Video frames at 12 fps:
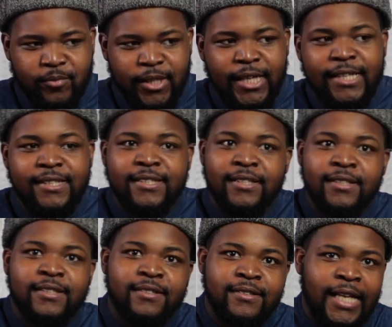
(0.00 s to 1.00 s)
he
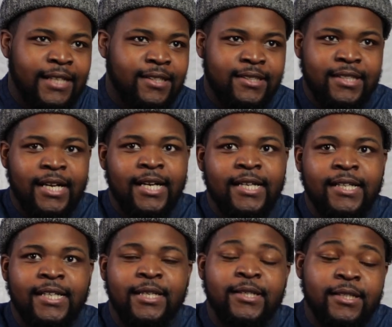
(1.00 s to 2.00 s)
took that desire,
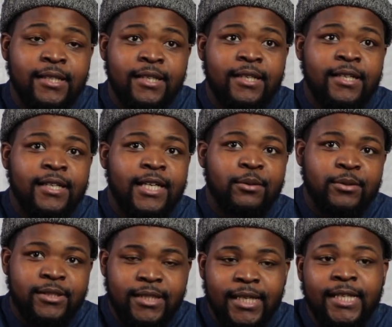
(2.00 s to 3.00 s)
it
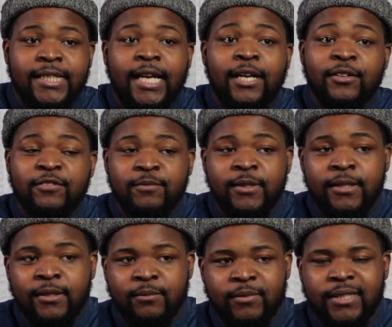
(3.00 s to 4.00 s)
was taken out of me
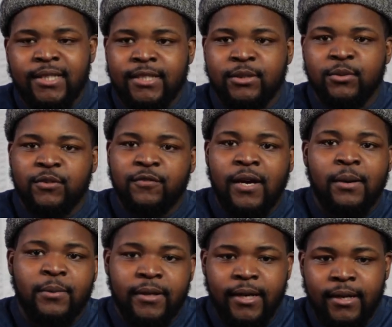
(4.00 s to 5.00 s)
because it was
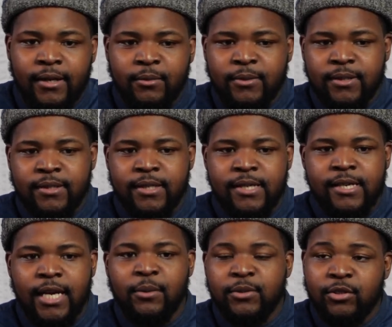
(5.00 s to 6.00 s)
fabricated. It was
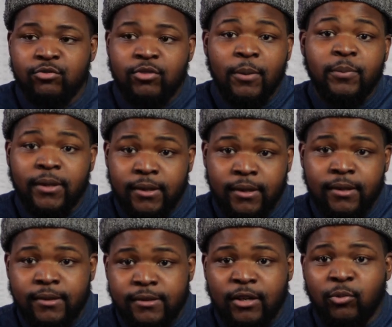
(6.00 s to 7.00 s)
a replica
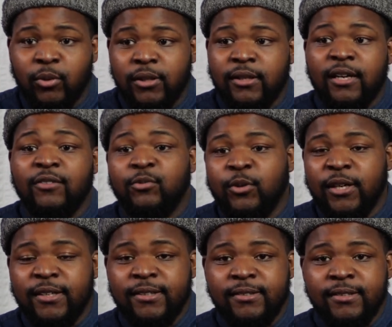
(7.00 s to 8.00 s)
of what love
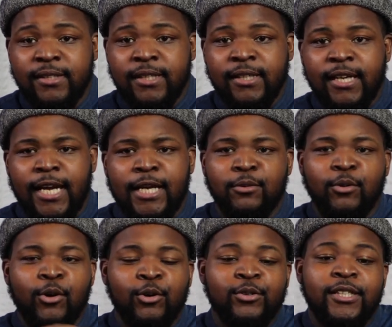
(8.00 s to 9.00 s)
was, and
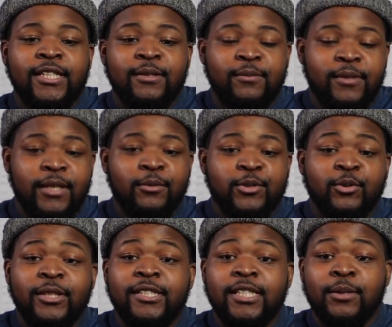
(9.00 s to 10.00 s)
it was
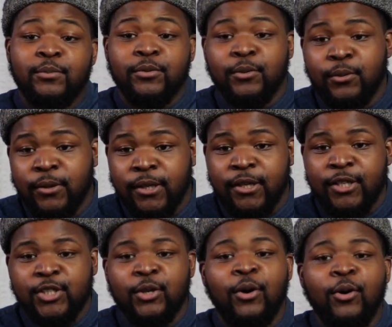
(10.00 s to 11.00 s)
only temporal.
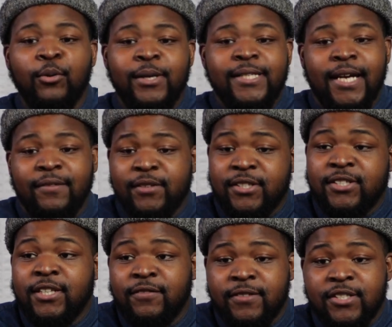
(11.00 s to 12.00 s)
So I always had to
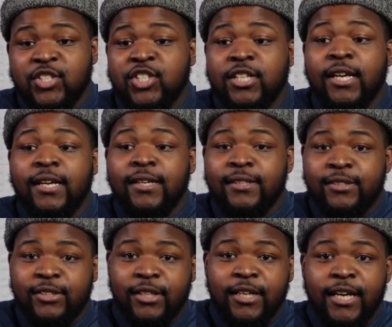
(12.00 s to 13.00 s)
shift and
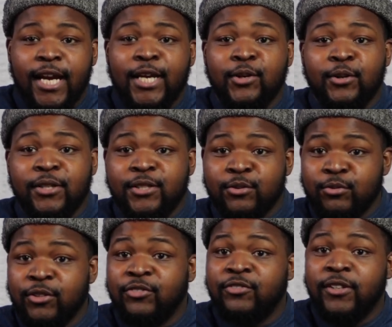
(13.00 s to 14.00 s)
change in order to
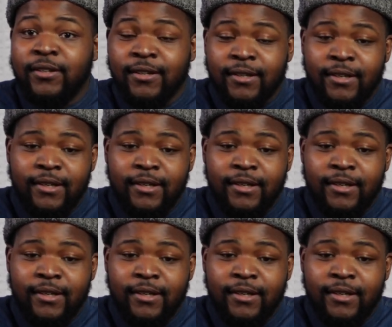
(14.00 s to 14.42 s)
refill it.